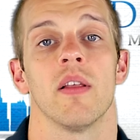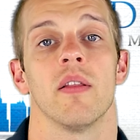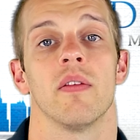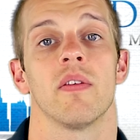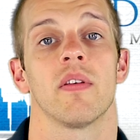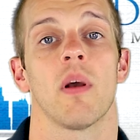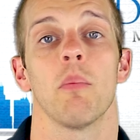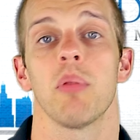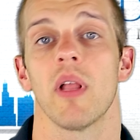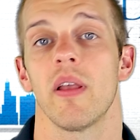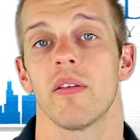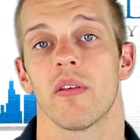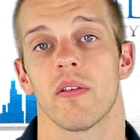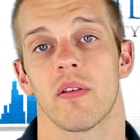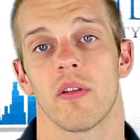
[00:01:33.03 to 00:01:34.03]
In some
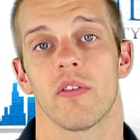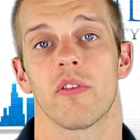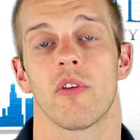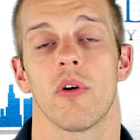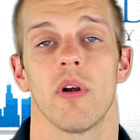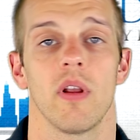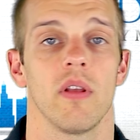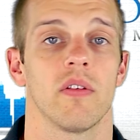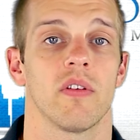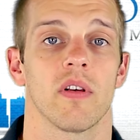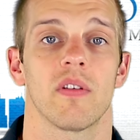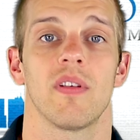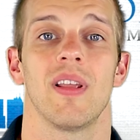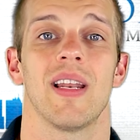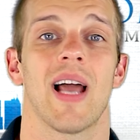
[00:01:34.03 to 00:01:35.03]
places it's 30,
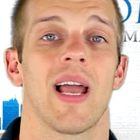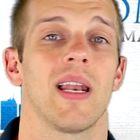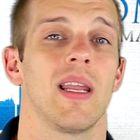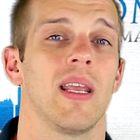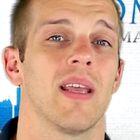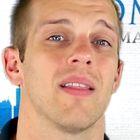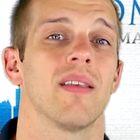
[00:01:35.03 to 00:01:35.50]
60, 90.